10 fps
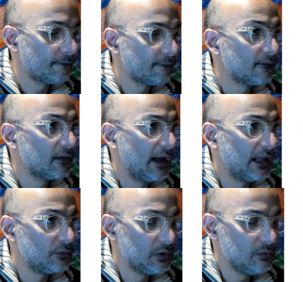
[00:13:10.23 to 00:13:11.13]
and
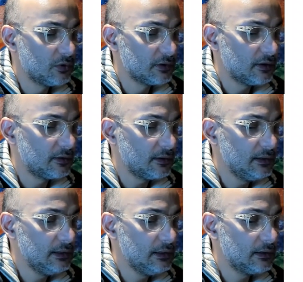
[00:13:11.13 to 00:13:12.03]
we wanted
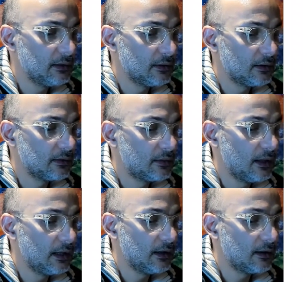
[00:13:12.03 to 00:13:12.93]

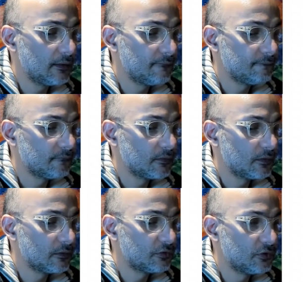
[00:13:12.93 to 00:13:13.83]
E10
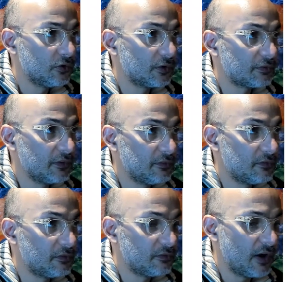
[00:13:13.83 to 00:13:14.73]
for
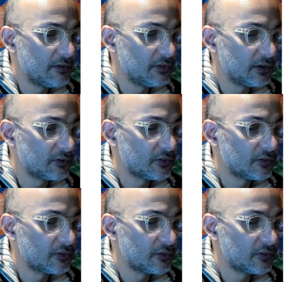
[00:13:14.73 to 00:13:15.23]
5 years.